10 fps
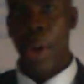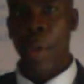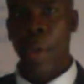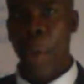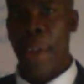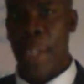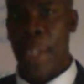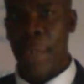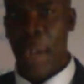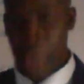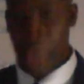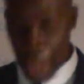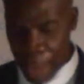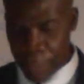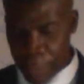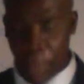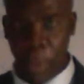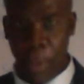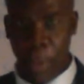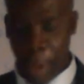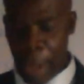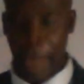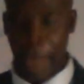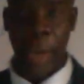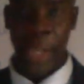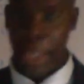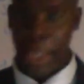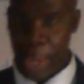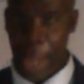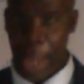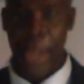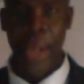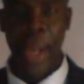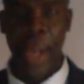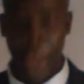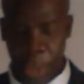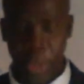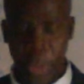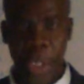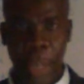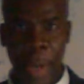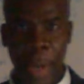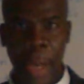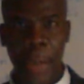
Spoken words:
what these values are for an organization I use, which is Amakaya Wing